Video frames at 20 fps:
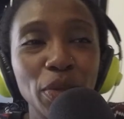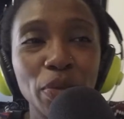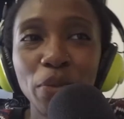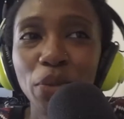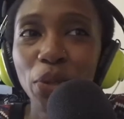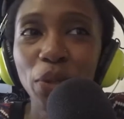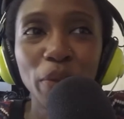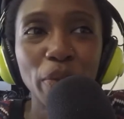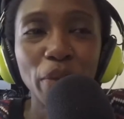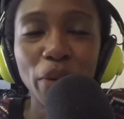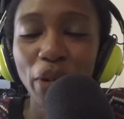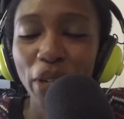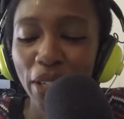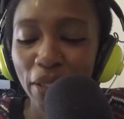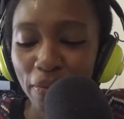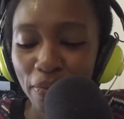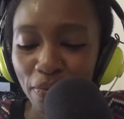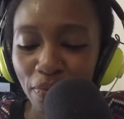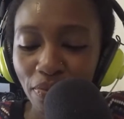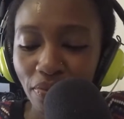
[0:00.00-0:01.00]
poor
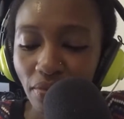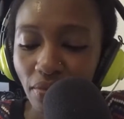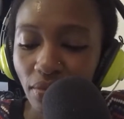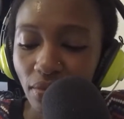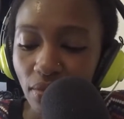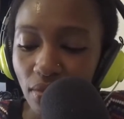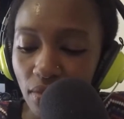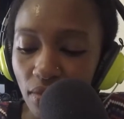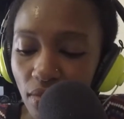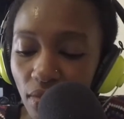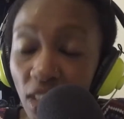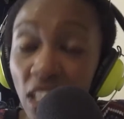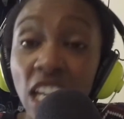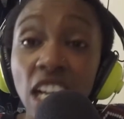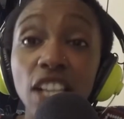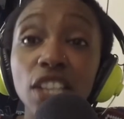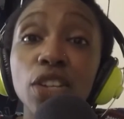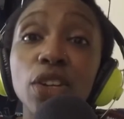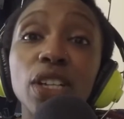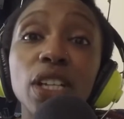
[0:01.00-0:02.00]
boy.
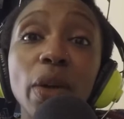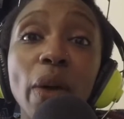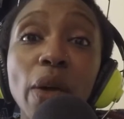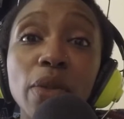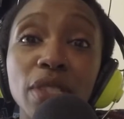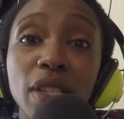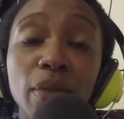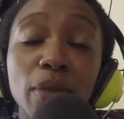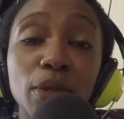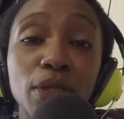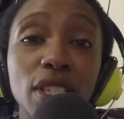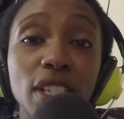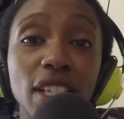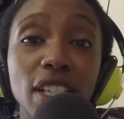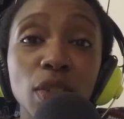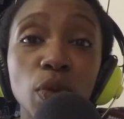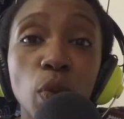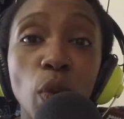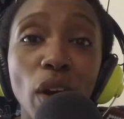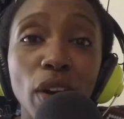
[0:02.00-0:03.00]
The only way I was able to
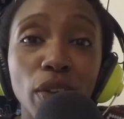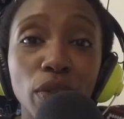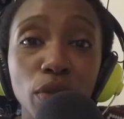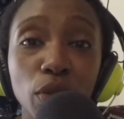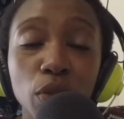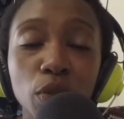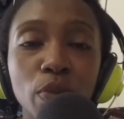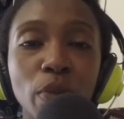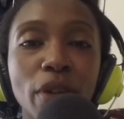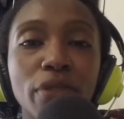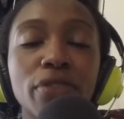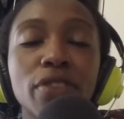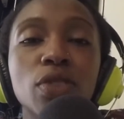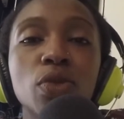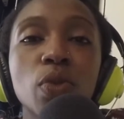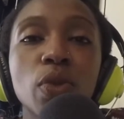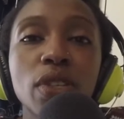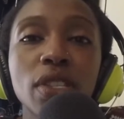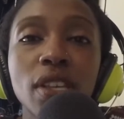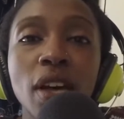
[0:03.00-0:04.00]
eat one of those
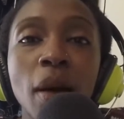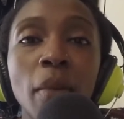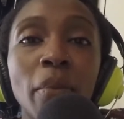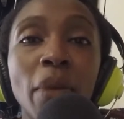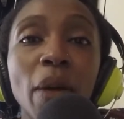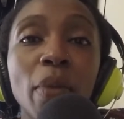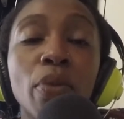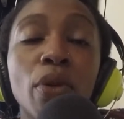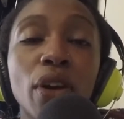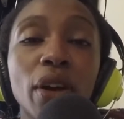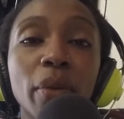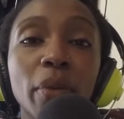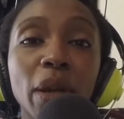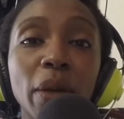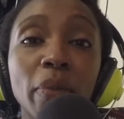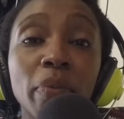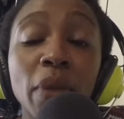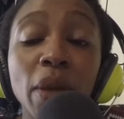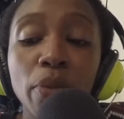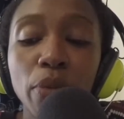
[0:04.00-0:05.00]
muffins was by pouring
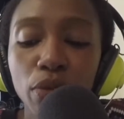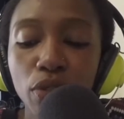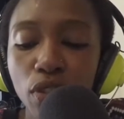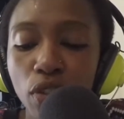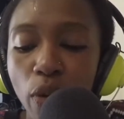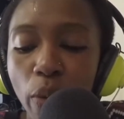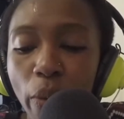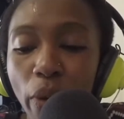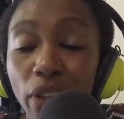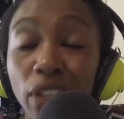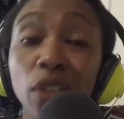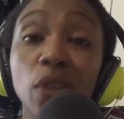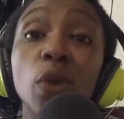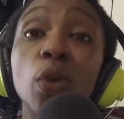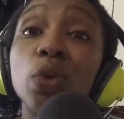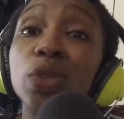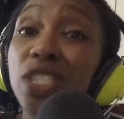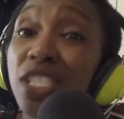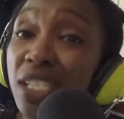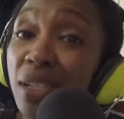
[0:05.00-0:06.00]
maple syrup on it,
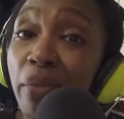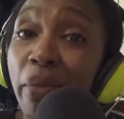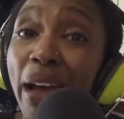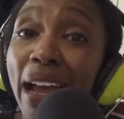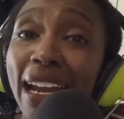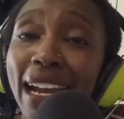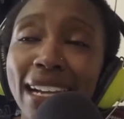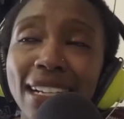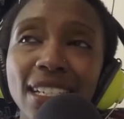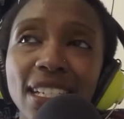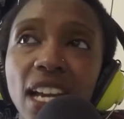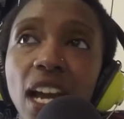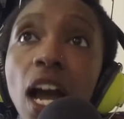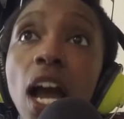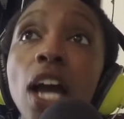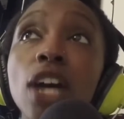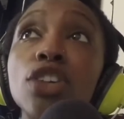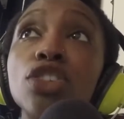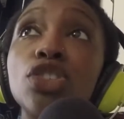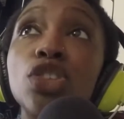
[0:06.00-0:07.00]
which is a bad idea.
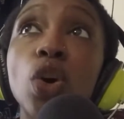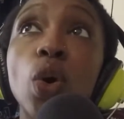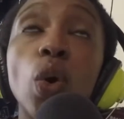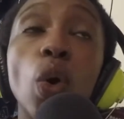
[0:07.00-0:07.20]
So